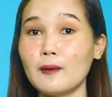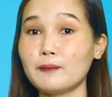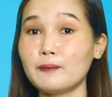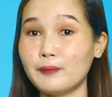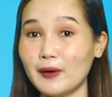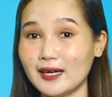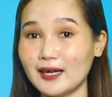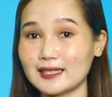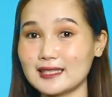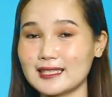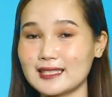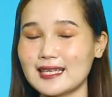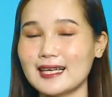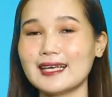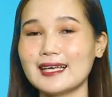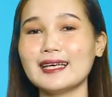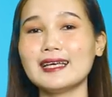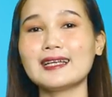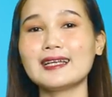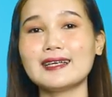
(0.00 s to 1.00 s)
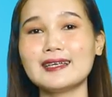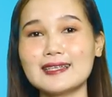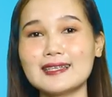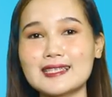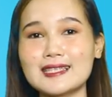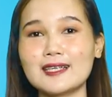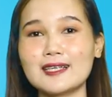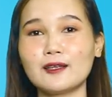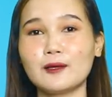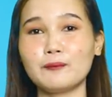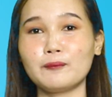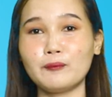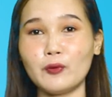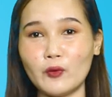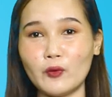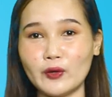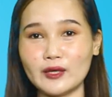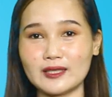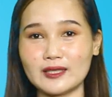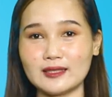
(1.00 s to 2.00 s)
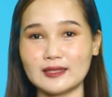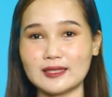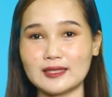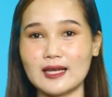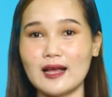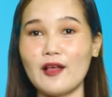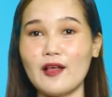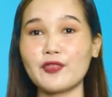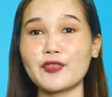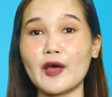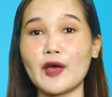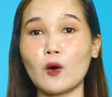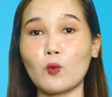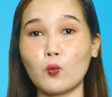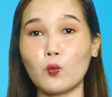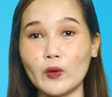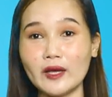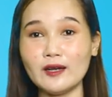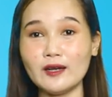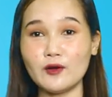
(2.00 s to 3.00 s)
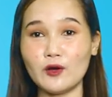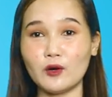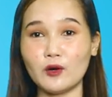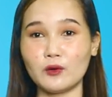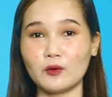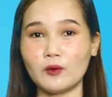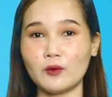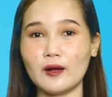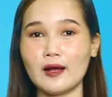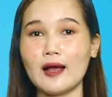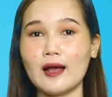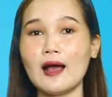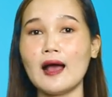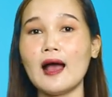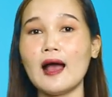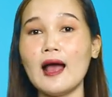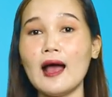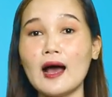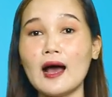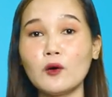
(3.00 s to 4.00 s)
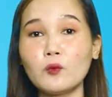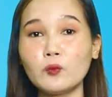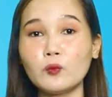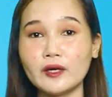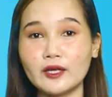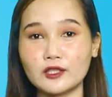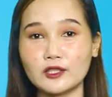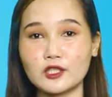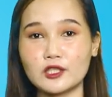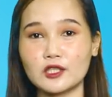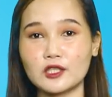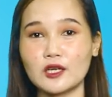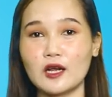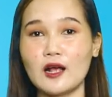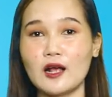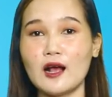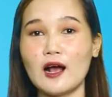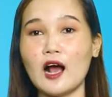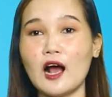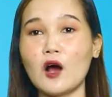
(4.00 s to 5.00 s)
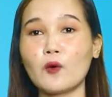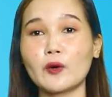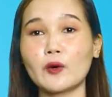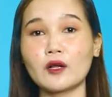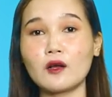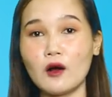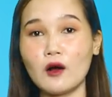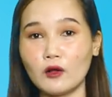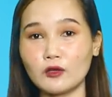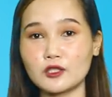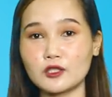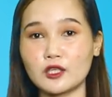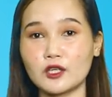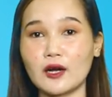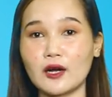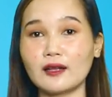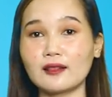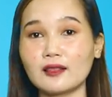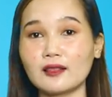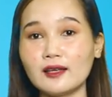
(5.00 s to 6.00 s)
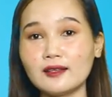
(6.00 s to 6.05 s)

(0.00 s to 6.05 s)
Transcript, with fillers: But it is still important that we know how rich our culture and